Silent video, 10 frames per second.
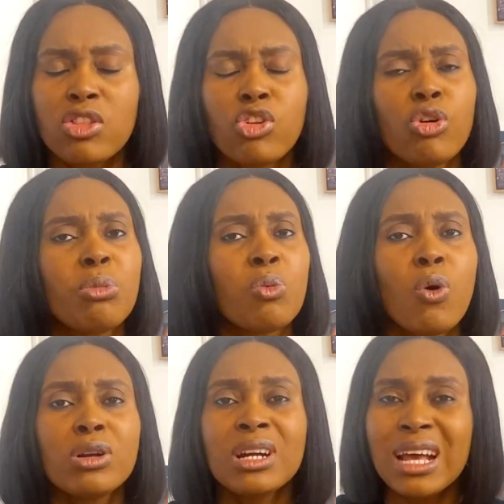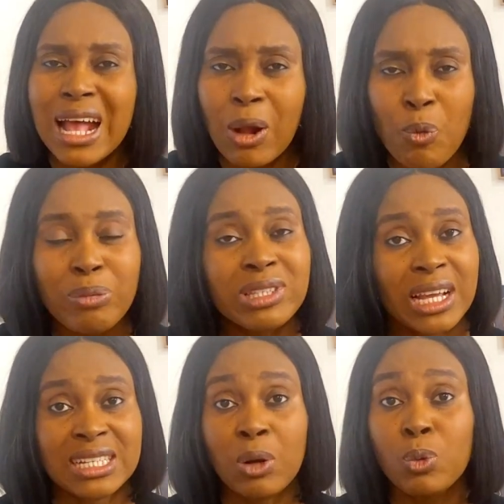The number one
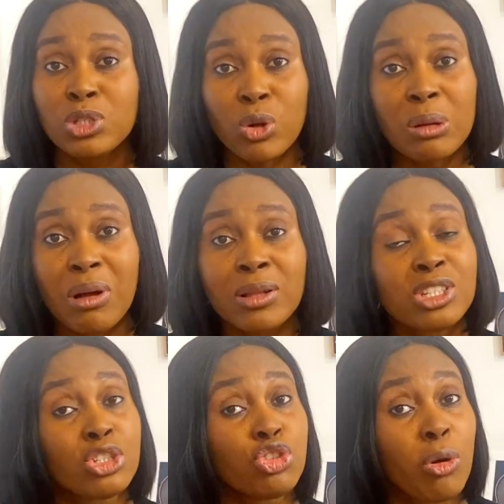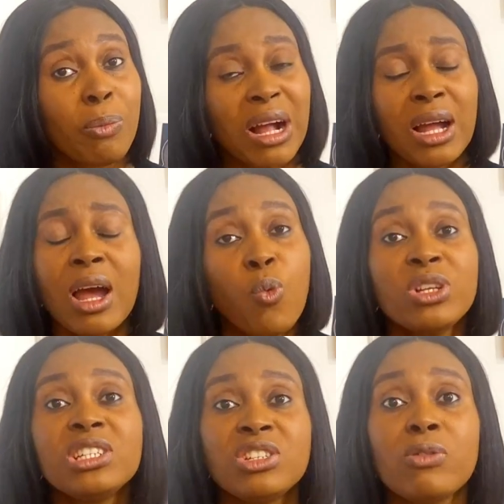website I always talk about is the Job Bank,
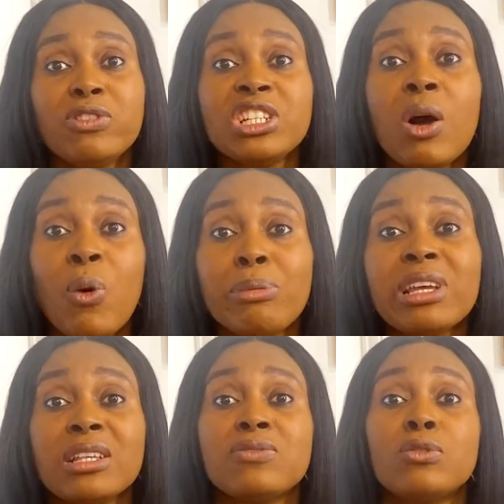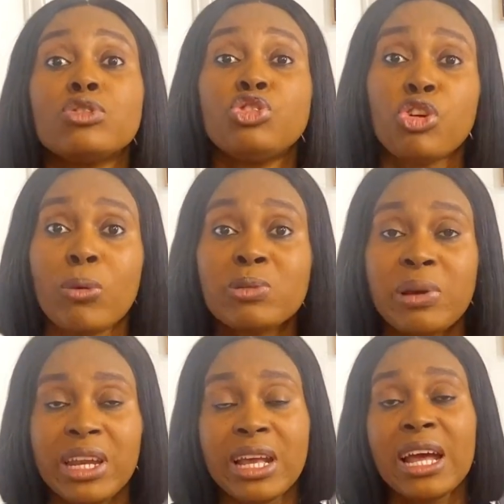which is the official website for jobs
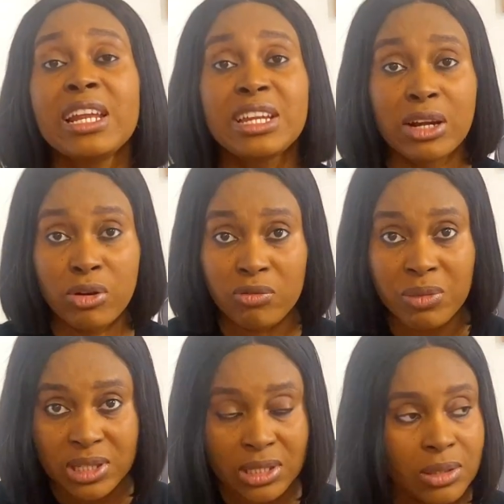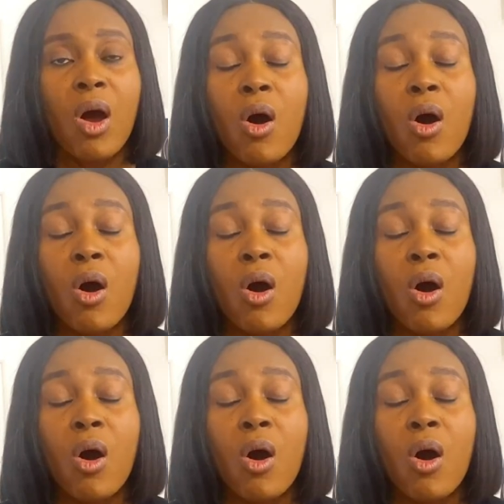by the Canadian government.